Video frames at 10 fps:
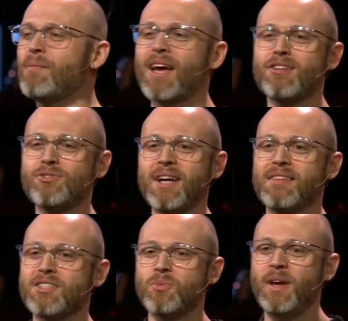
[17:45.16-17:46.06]
Something I was
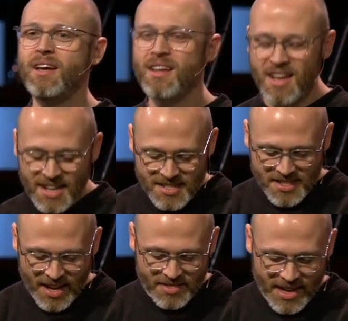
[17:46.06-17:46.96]
reading this week
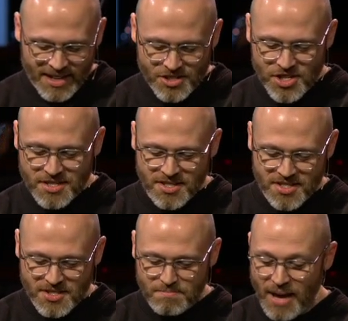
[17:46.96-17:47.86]
said that
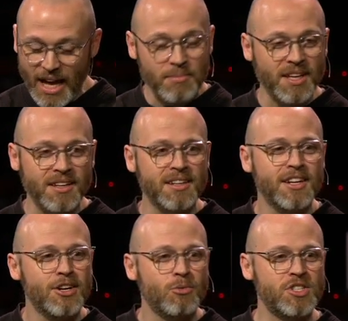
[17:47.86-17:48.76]
Jesus maybe
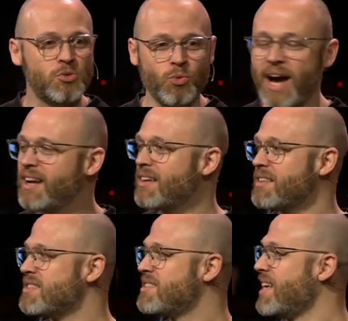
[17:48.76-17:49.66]
was
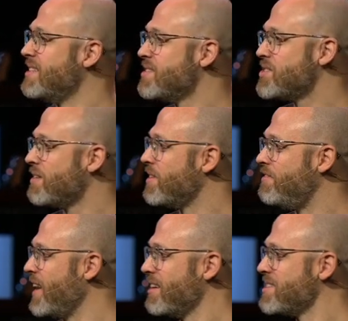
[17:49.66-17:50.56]
writing the sins of the
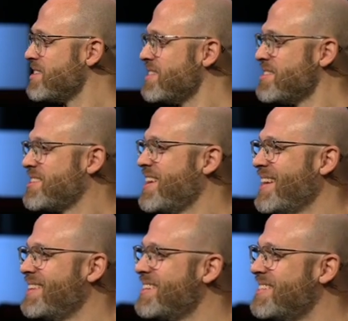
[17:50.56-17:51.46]
Pharisees
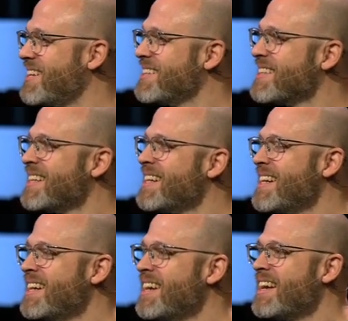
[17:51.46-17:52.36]
in the dirt.
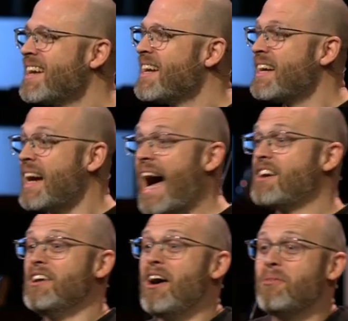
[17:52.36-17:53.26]
I
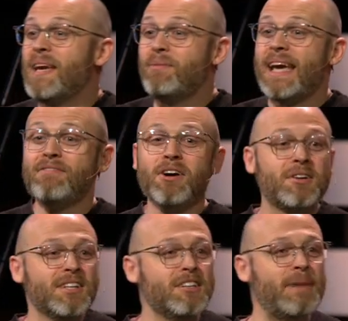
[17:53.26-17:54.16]
don't know. We have no clue.